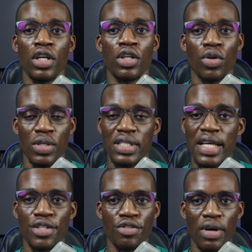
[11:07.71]
consider
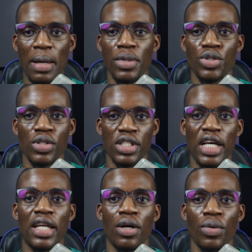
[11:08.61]
subscribing to the channel.